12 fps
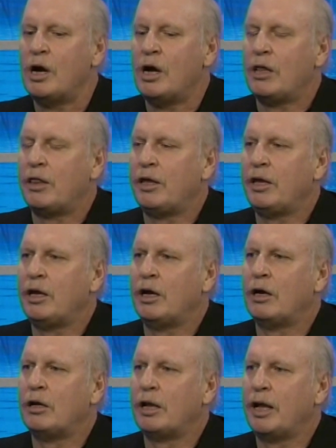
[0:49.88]
The
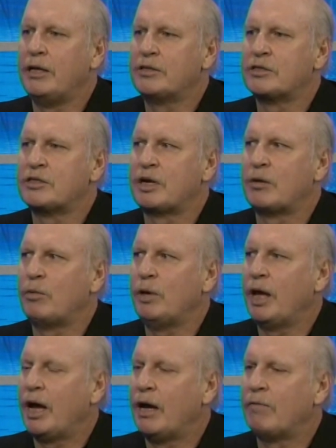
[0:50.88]
lasers that we
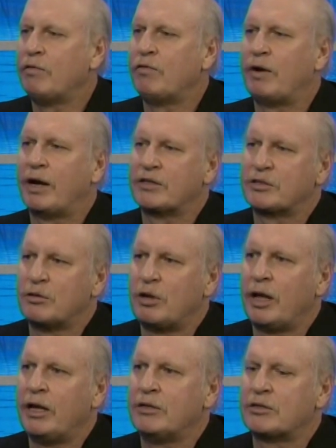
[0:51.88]
have, the Fraxel
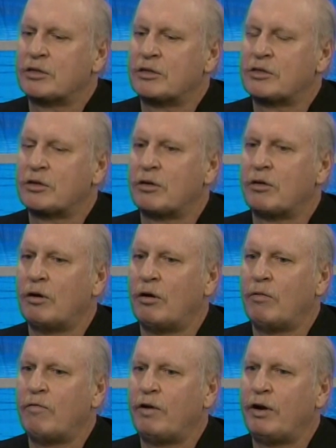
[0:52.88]
lasers,
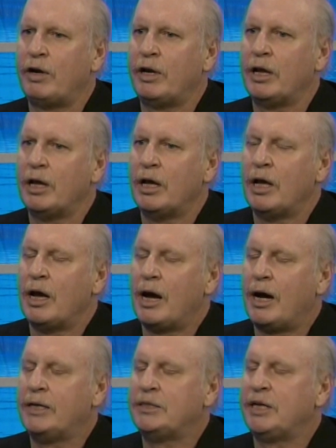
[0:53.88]
are very
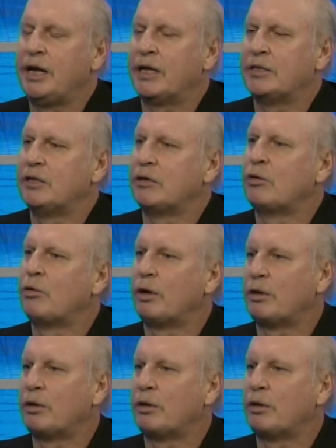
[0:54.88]
high-tech to quickly